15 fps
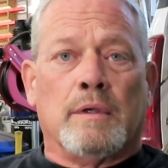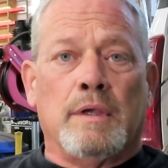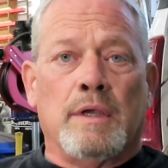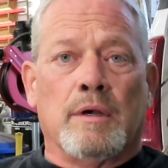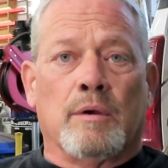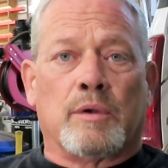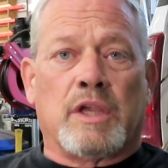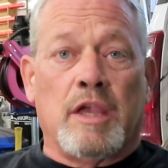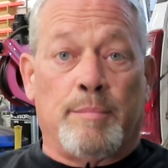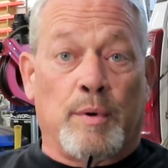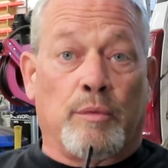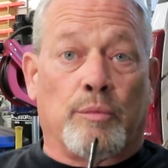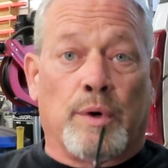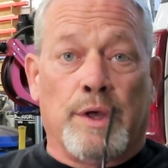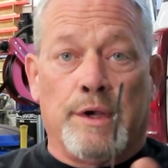know, keep
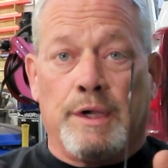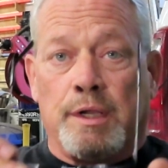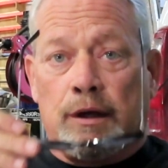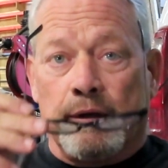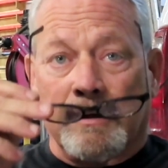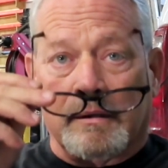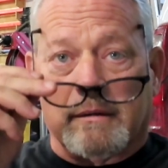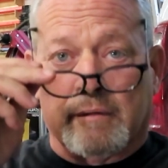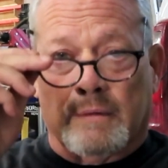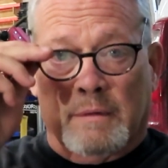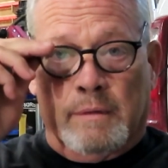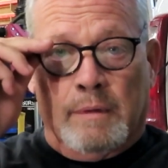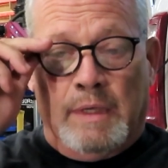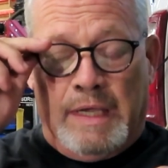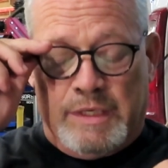it running
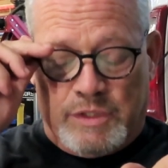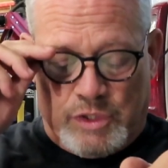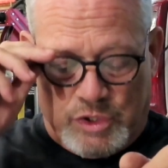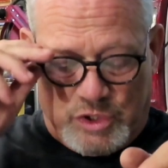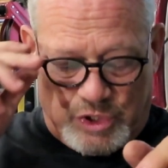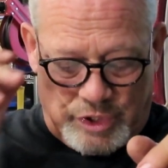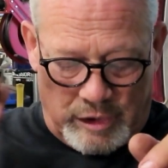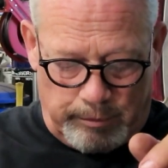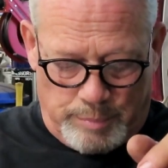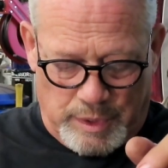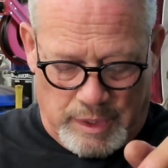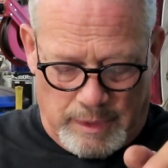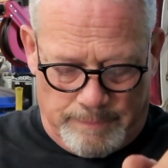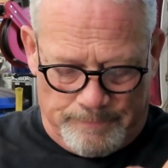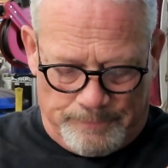as it should
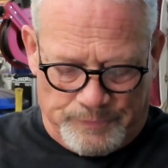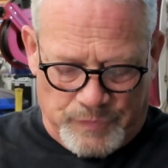be.